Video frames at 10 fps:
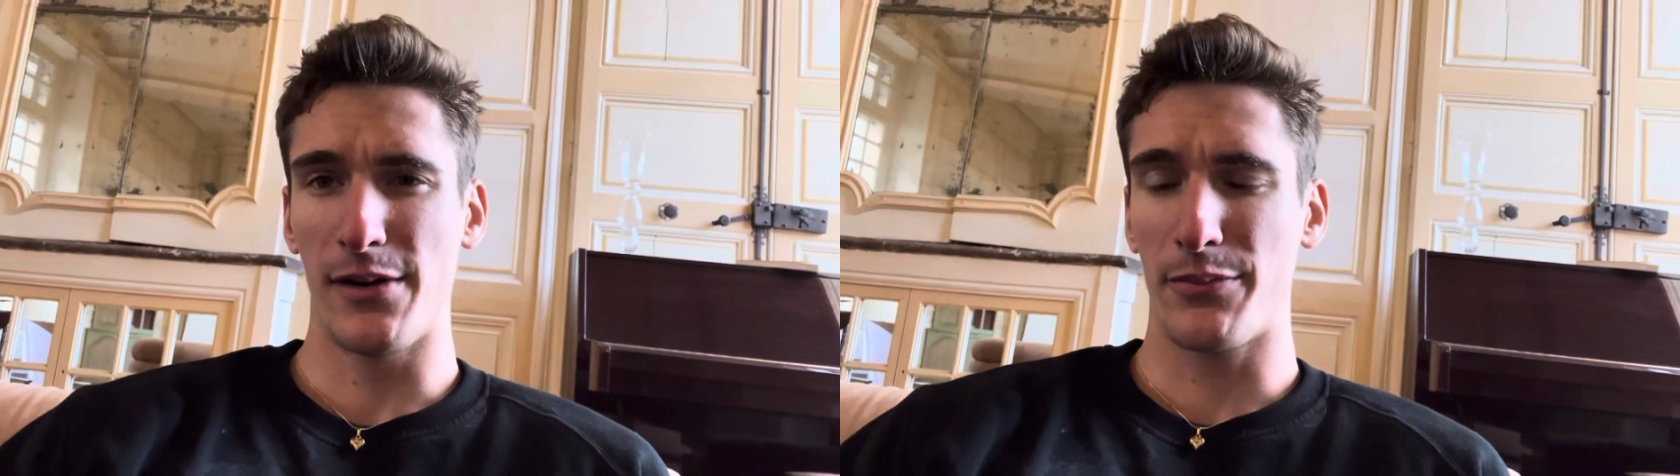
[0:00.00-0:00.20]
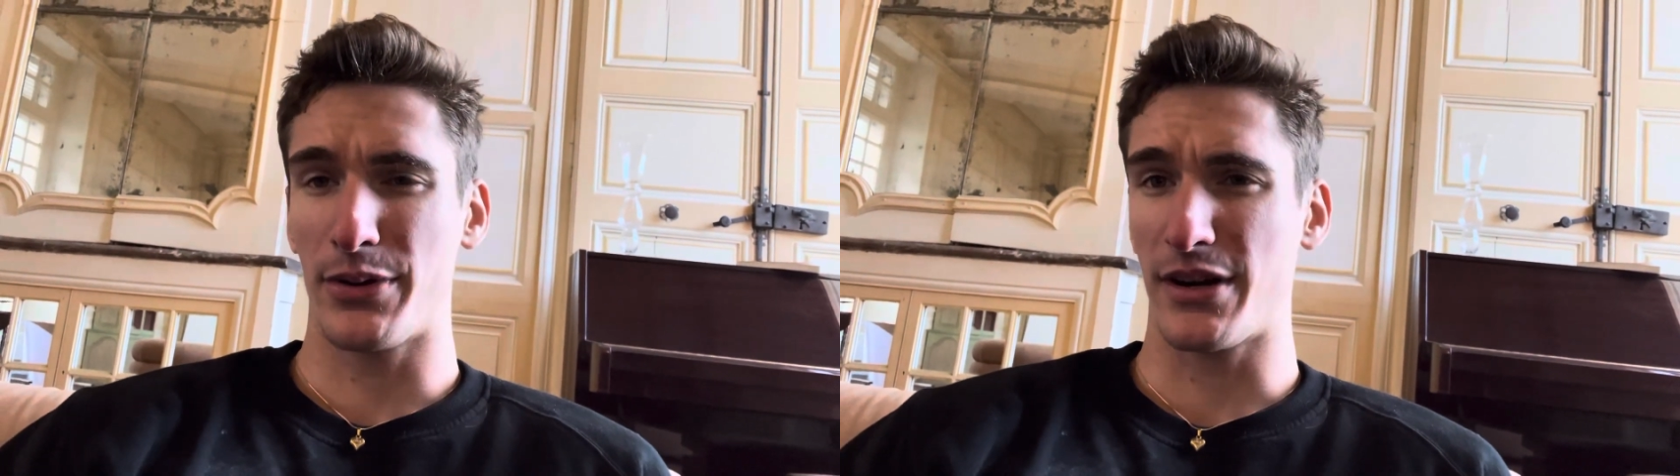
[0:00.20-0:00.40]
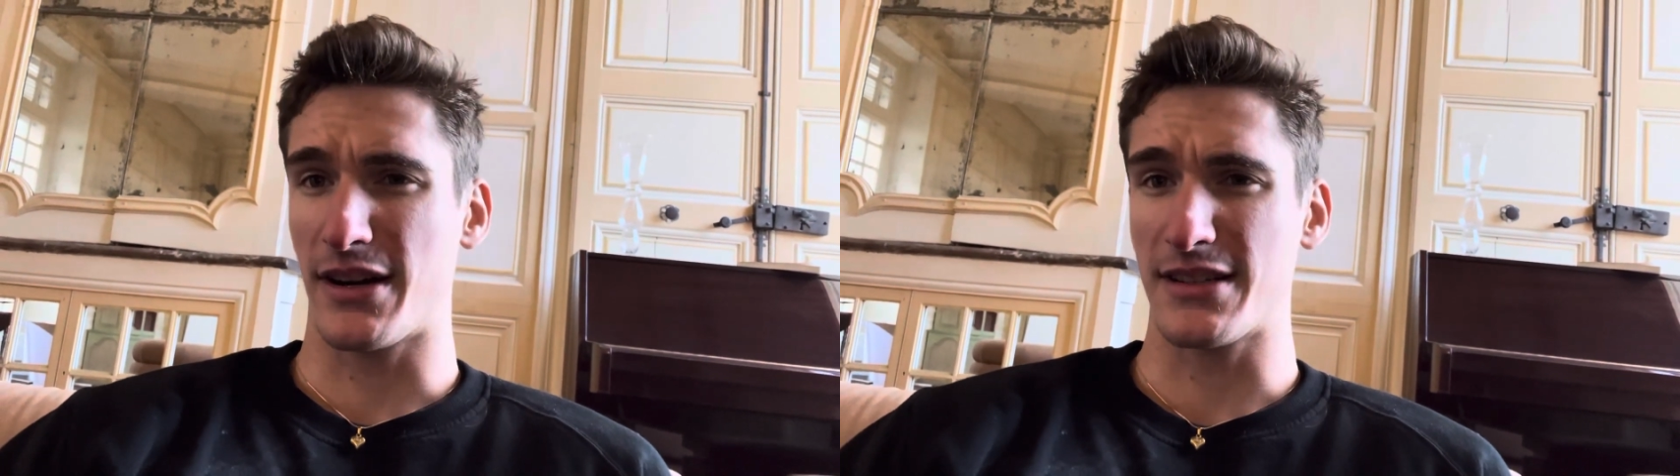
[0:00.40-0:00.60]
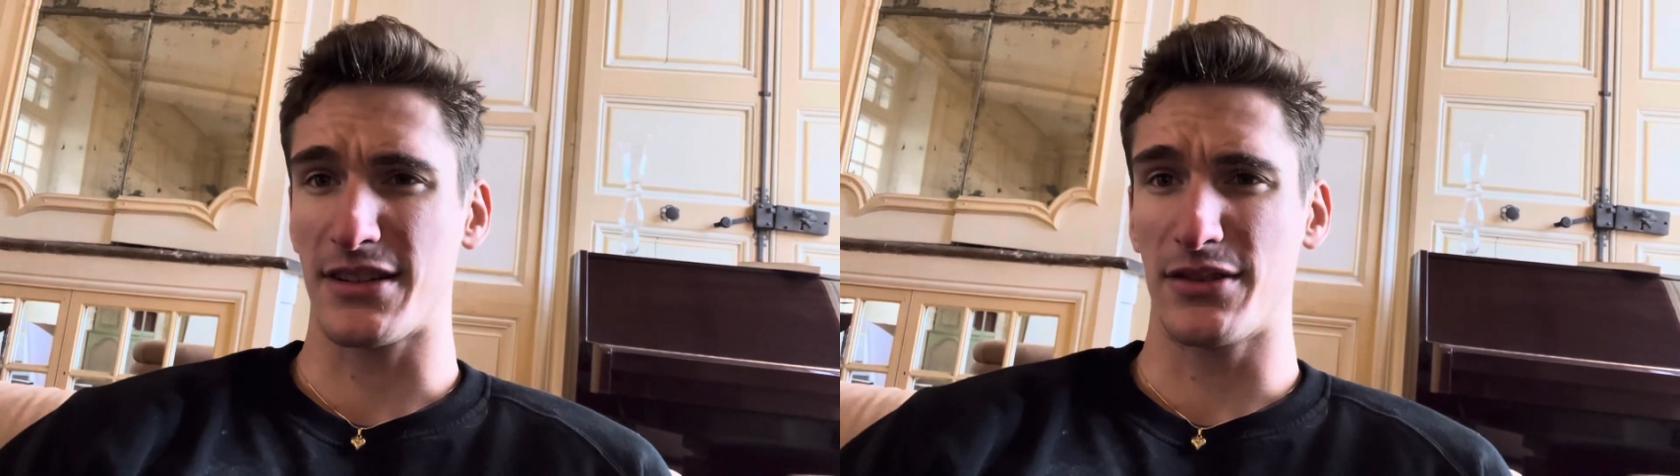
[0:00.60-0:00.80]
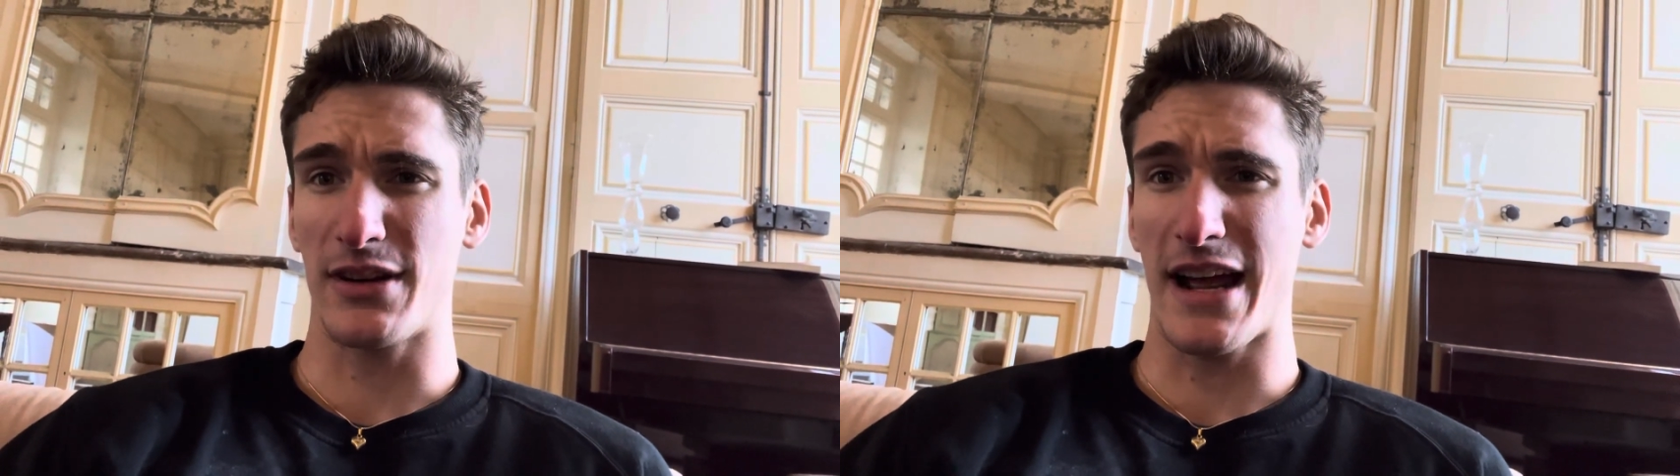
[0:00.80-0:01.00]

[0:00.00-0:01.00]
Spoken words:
Put it on its own